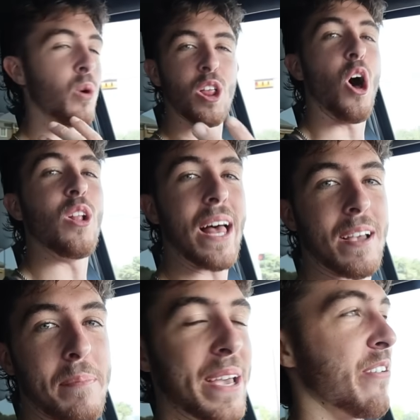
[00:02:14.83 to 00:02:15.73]
We're all
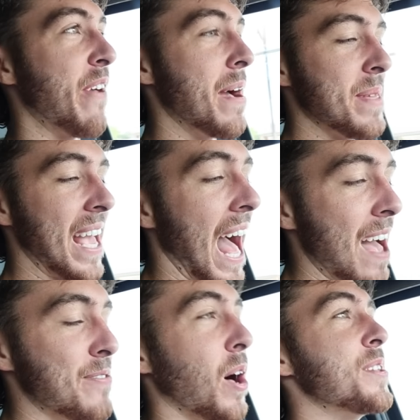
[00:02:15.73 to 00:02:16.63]
like a big family. I
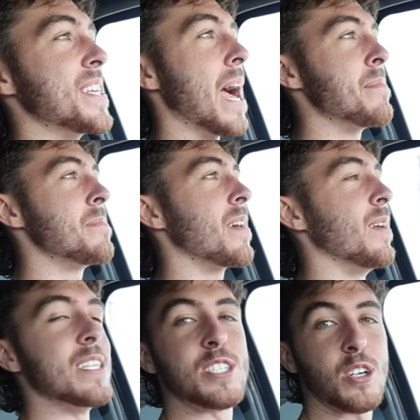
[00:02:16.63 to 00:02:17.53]
have y'all DMing me
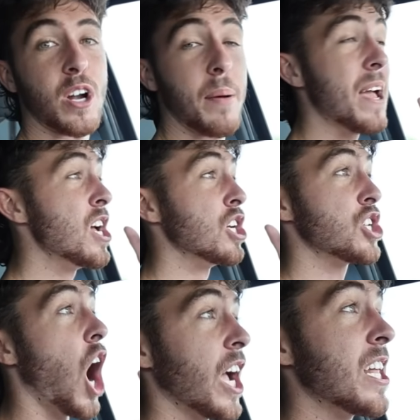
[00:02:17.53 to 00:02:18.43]
on Instagram,
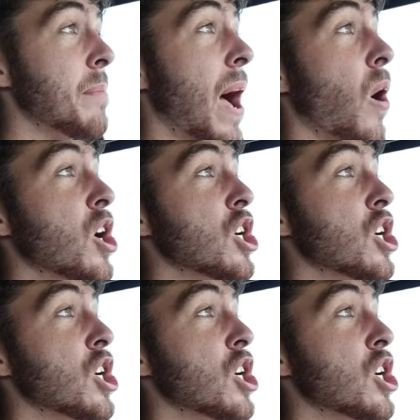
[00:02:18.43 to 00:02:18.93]
talking about